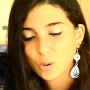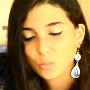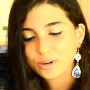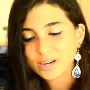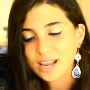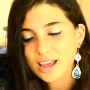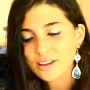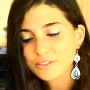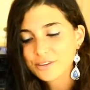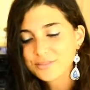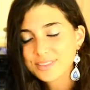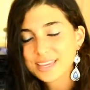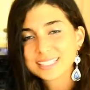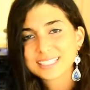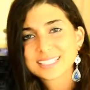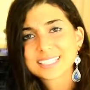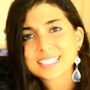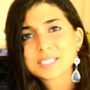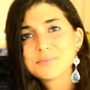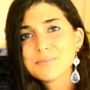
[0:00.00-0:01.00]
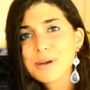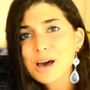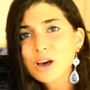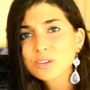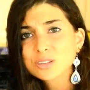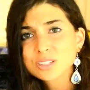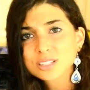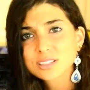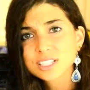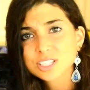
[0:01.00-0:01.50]
Whenever they
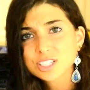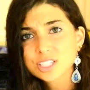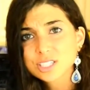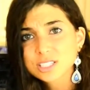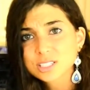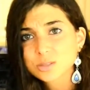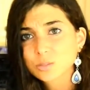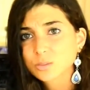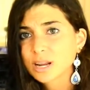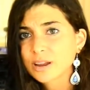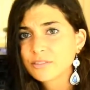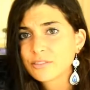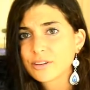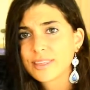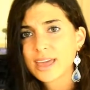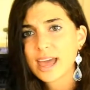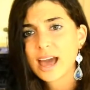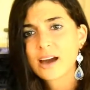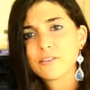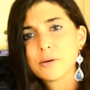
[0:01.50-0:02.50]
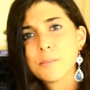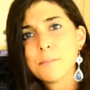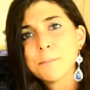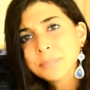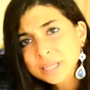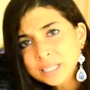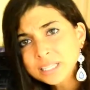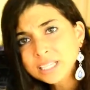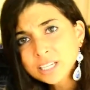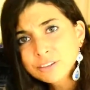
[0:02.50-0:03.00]
smell delicious, whenever they have a
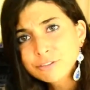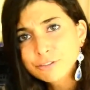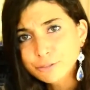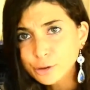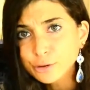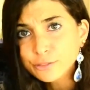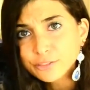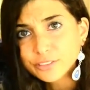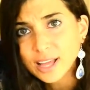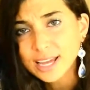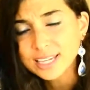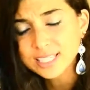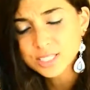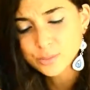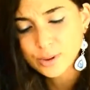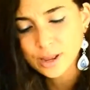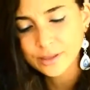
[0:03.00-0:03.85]
million fruit flies